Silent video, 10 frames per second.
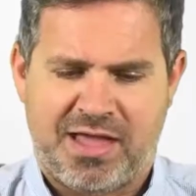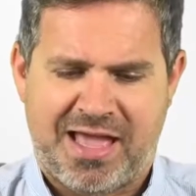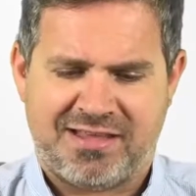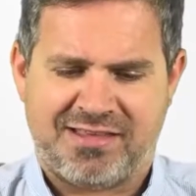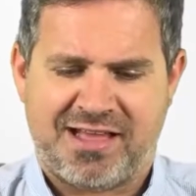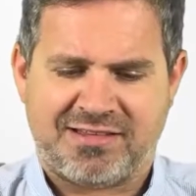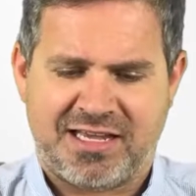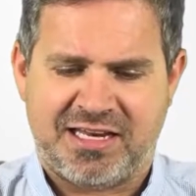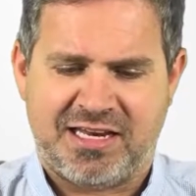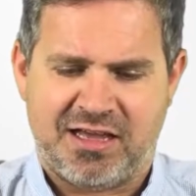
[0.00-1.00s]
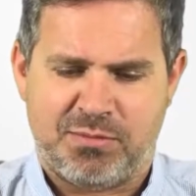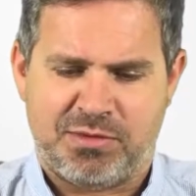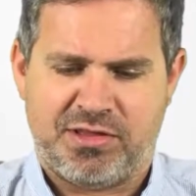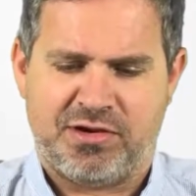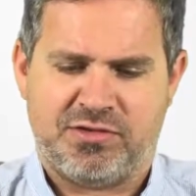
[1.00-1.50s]
As that's heating
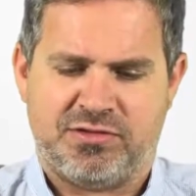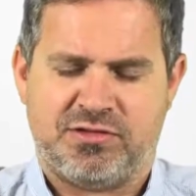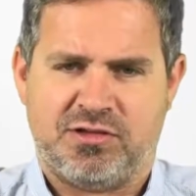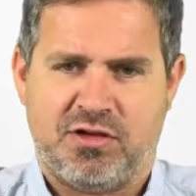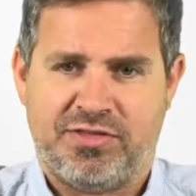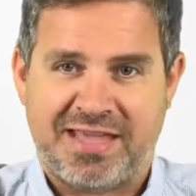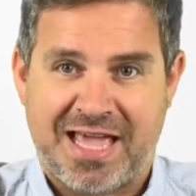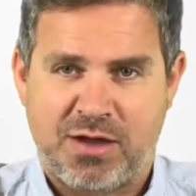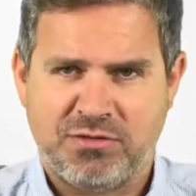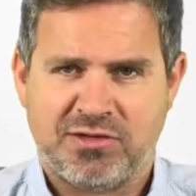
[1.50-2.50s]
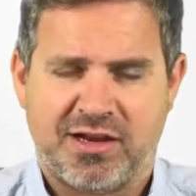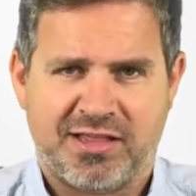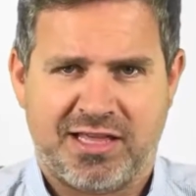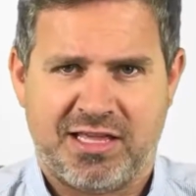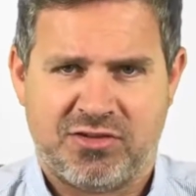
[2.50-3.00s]
up, there's on the outside of
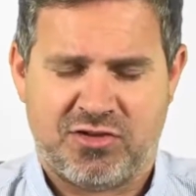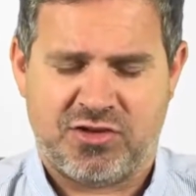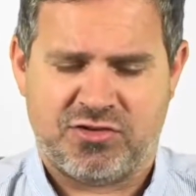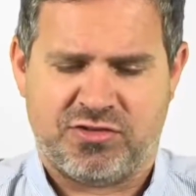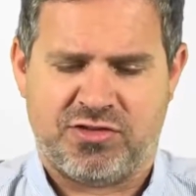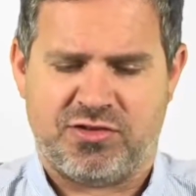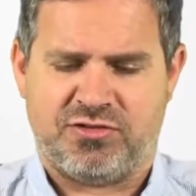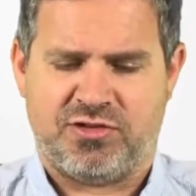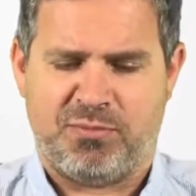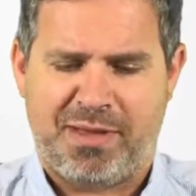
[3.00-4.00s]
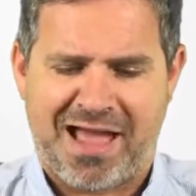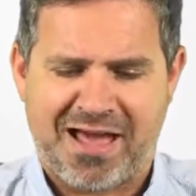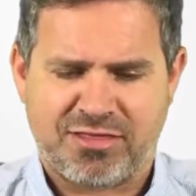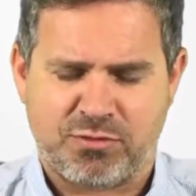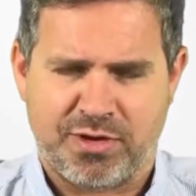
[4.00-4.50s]
the heat exchanger, there's a
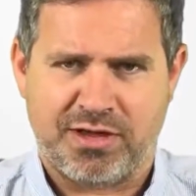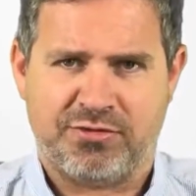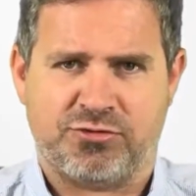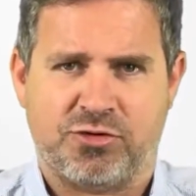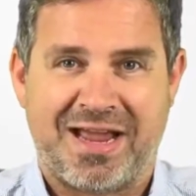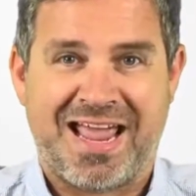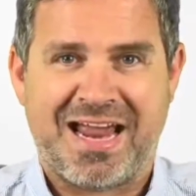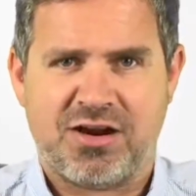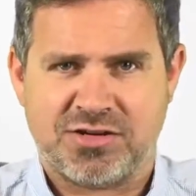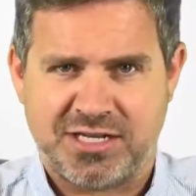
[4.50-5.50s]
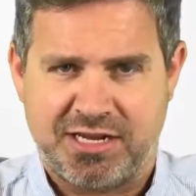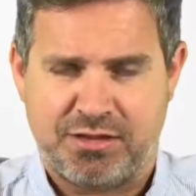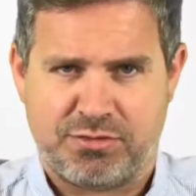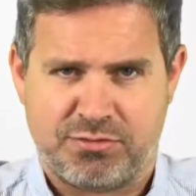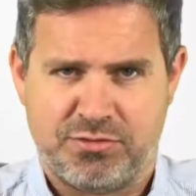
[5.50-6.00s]
pathway for air to
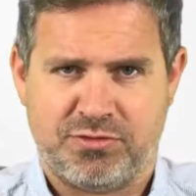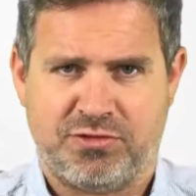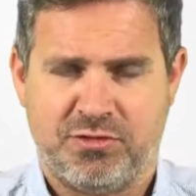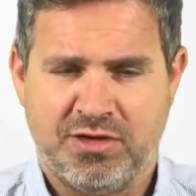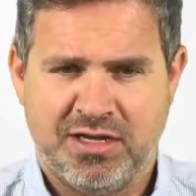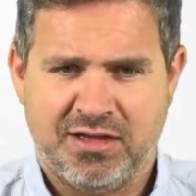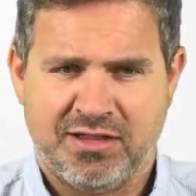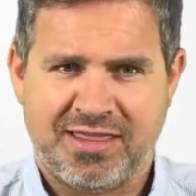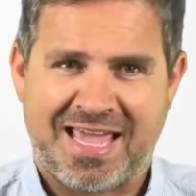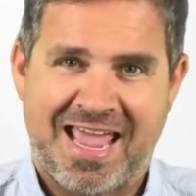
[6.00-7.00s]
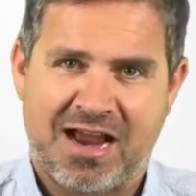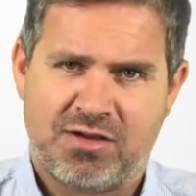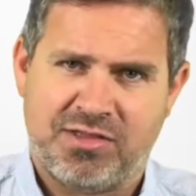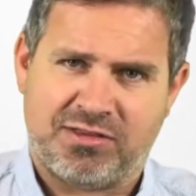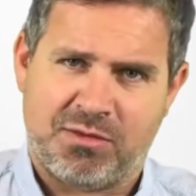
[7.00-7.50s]
get through. So the
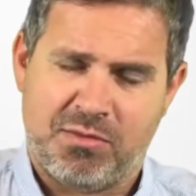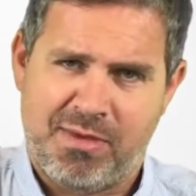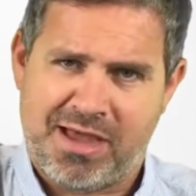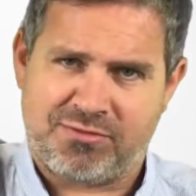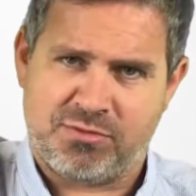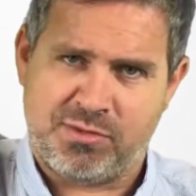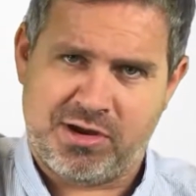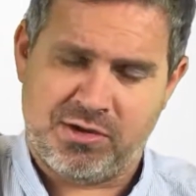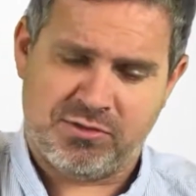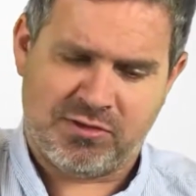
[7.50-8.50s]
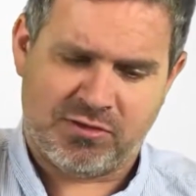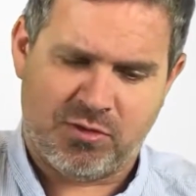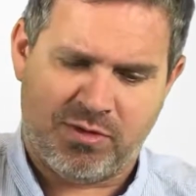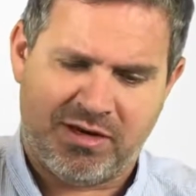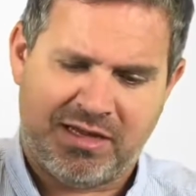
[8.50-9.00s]
air that's coming back from your house is
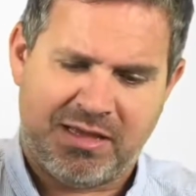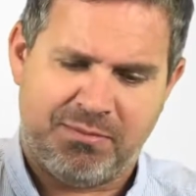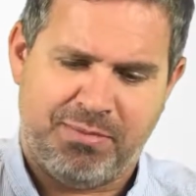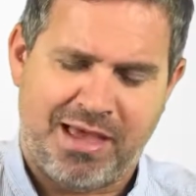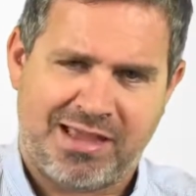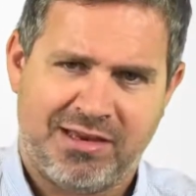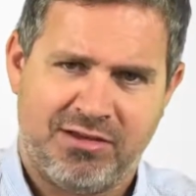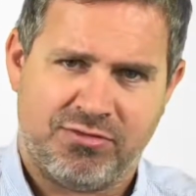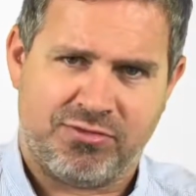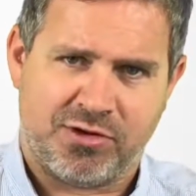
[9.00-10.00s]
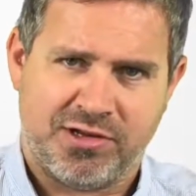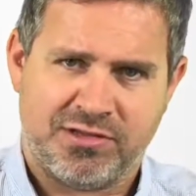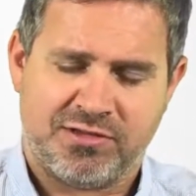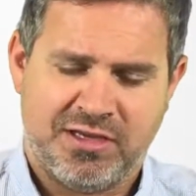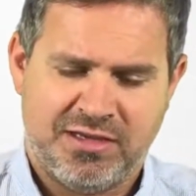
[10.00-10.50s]
going back into your
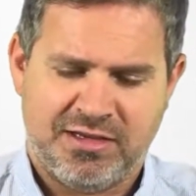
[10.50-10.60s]
furnace.